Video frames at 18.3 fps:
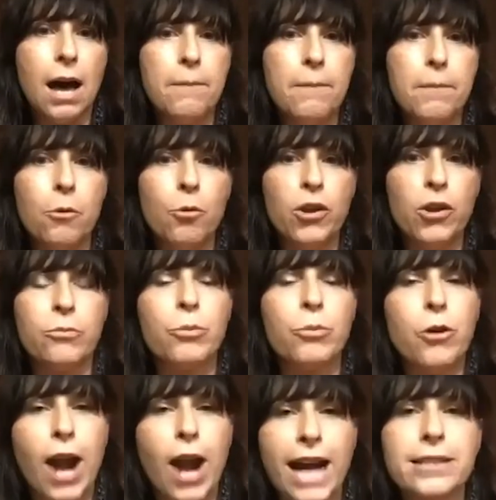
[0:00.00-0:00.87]
with
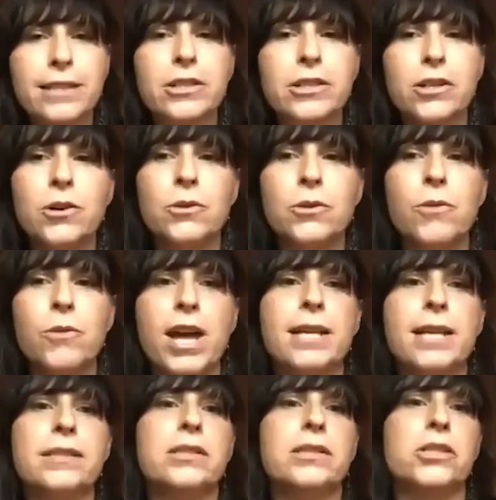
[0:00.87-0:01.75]
practical
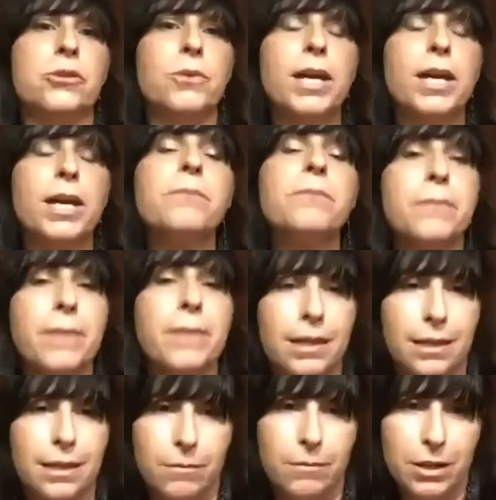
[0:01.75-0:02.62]
ways to implement
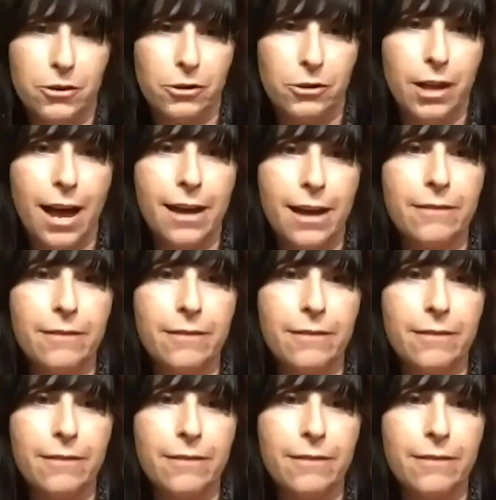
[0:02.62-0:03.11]
them in your life.